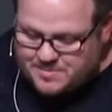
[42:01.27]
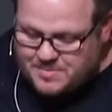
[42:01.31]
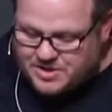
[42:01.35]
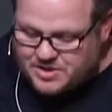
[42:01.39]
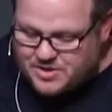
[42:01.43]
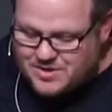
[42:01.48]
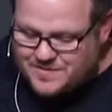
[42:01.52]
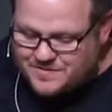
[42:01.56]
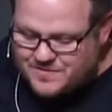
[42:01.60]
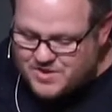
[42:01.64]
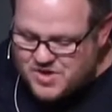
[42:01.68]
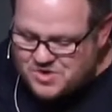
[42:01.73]
but
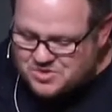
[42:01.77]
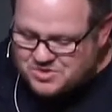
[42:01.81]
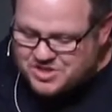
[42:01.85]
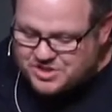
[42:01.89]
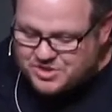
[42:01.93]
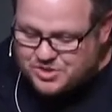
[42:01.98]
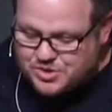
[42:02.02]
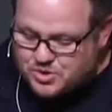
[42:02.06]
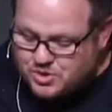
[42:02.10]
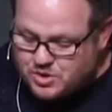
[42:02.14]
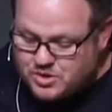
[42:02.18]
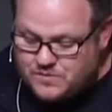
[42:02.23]
you have no
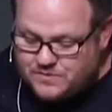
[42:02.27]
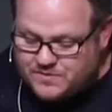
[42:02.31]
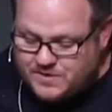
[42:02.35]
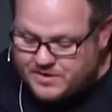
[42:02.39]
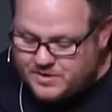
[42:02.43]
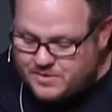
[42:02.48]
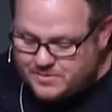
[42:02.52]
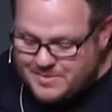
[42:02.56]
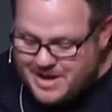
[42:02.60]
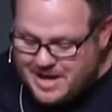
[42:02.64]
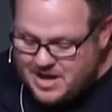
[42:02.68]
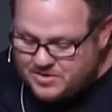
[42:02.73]
control over
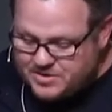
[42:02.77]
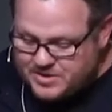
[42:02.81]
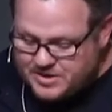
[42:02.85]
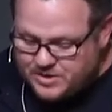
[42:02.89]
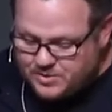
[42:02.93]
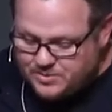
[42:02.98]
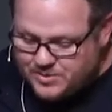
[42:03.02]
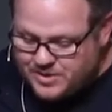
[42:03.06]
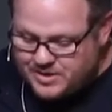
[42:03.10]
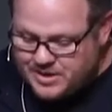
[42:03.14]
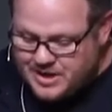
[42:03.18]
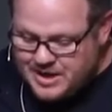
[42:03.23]
your mouth,
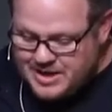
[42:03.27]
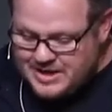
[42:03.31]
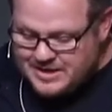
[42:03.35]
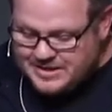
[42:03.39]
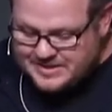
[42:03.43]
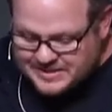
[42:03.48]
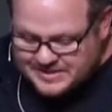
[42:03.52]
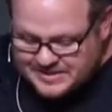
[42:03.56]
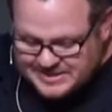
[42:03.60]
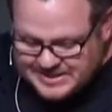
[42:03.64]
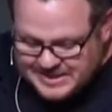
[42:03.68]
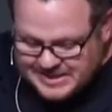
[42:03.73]
you are
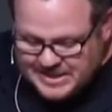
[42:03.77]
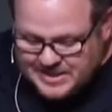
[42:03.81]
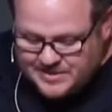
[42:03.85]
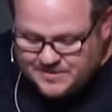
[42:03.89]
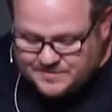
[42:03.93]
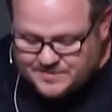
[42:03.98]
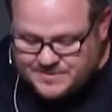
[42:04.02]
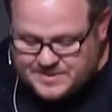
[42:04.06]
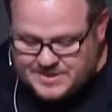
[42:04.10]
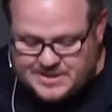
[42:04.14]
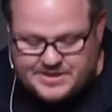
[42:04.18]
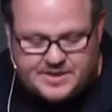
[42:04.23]

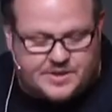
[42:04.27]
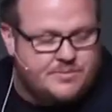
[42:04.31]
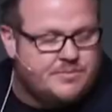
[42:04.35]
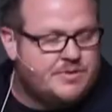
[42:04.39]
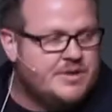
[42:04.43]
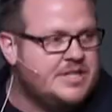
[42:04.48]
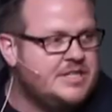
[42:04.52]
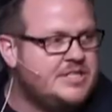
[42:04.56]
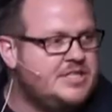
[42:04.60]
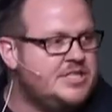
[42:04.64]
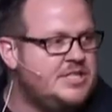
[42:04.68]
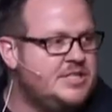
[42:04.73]
deceived and your
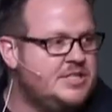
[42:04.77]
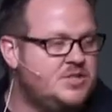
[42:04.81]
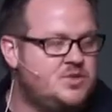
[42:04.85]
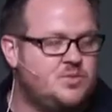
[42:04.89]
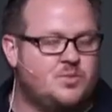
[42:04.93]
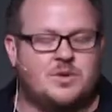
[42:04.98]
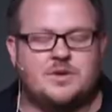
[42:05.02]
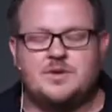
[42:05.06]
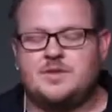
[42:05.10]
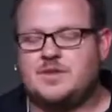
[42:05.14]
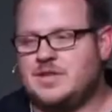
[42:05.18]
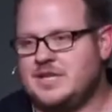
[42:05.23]
religion is
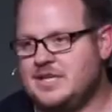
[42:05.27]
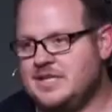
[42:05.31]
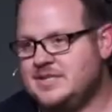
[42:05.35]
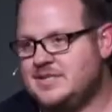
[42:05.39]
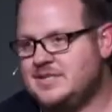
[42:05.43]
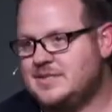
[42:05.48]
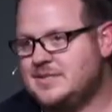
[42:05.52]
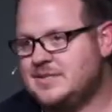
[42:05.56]
worthless.